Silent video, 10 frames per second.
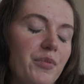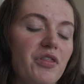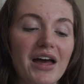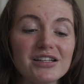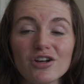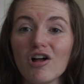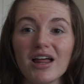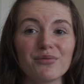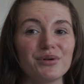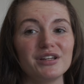But that's all
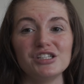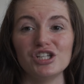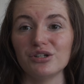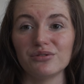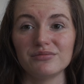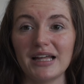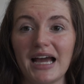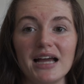I really do. Like,